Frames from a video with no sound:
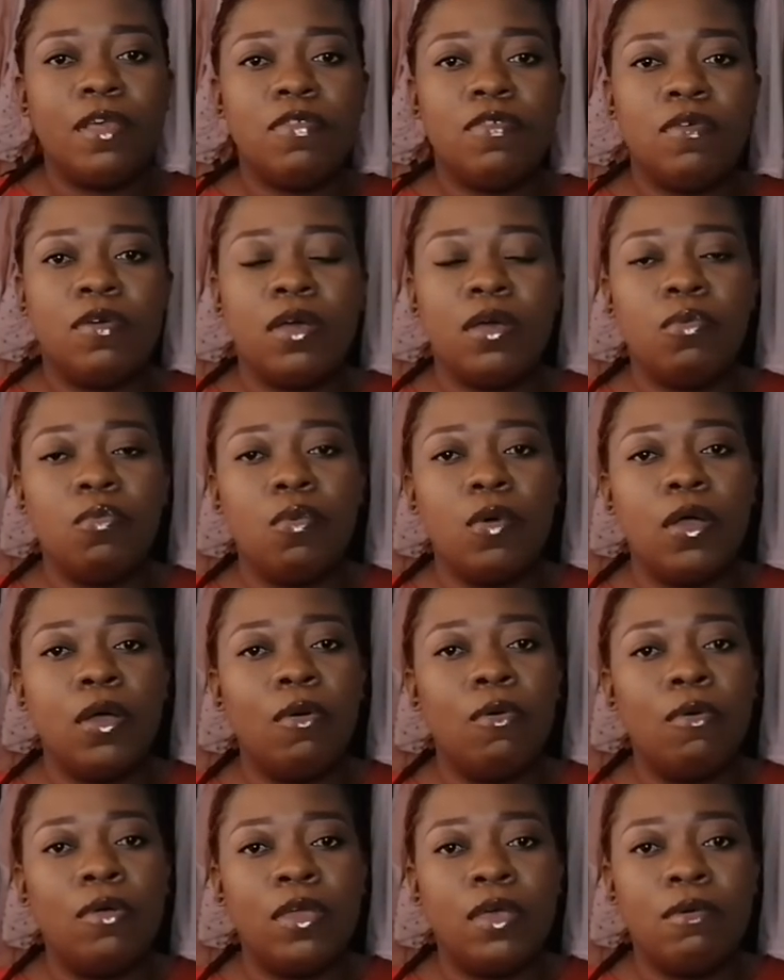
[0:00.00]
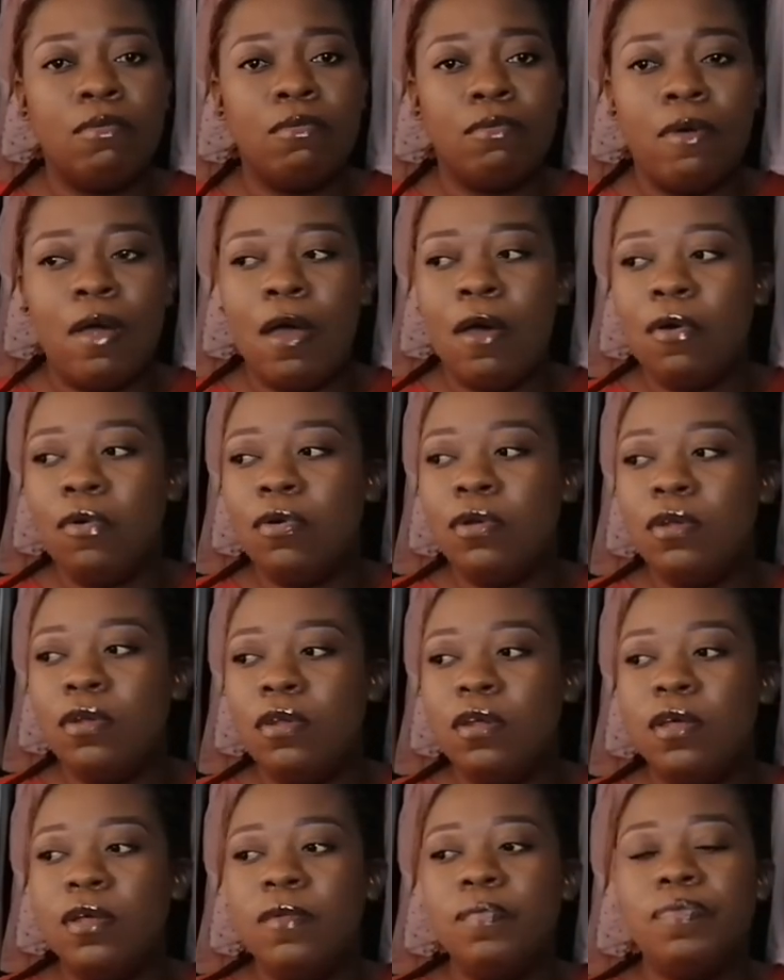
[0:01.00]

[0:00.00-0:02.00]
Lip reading: that you can wear all year round,